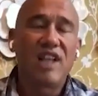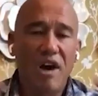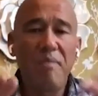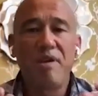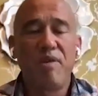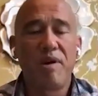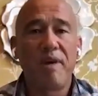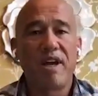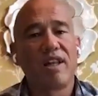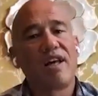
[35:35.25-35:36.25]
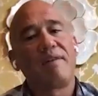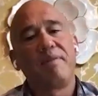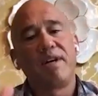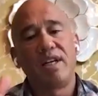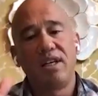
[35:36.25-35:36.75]
Tell me you want to make a lot of
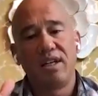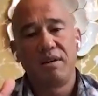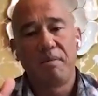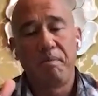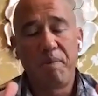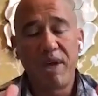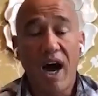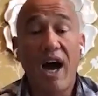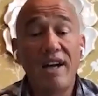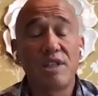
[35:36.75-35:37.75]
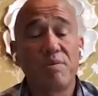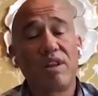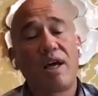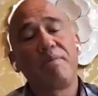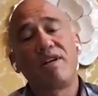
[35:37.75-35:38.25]
money. Be honest
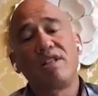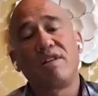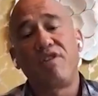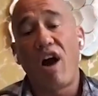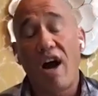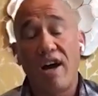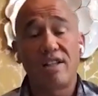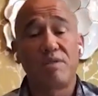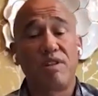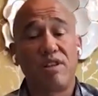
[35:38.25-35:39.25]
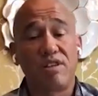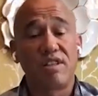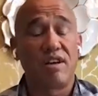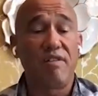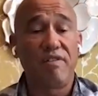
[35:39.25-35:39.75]
with that, because if you're honest with
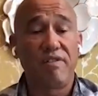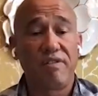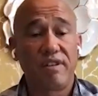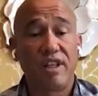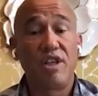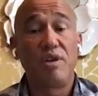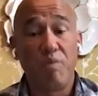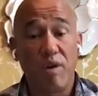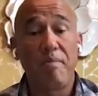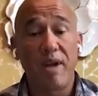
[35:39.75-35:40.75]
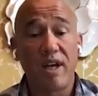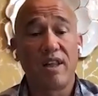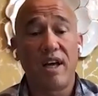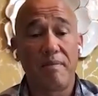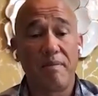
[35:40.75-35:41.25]
yourself that you want to
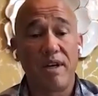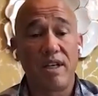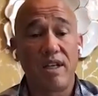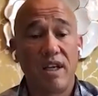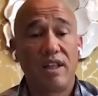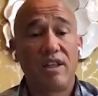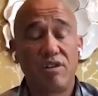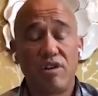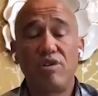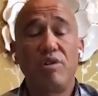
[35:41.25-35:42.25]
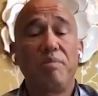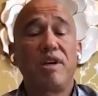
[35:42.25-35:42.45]
make a lot of money, then you go do it.